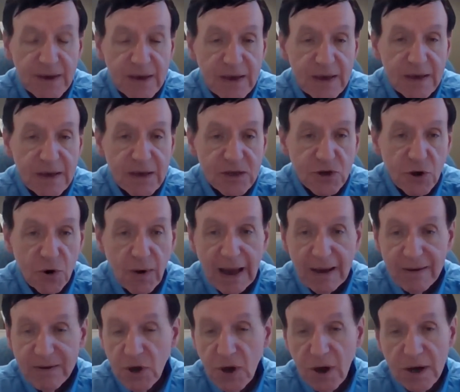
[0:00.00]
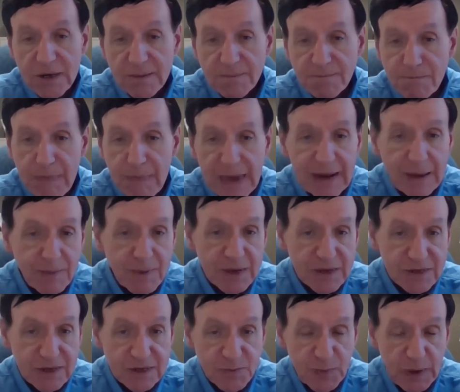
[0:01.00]
So I talked to many
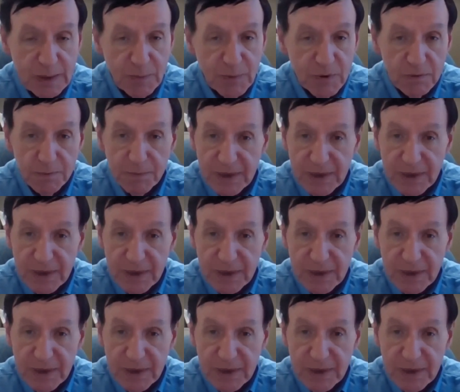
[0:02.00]
business people,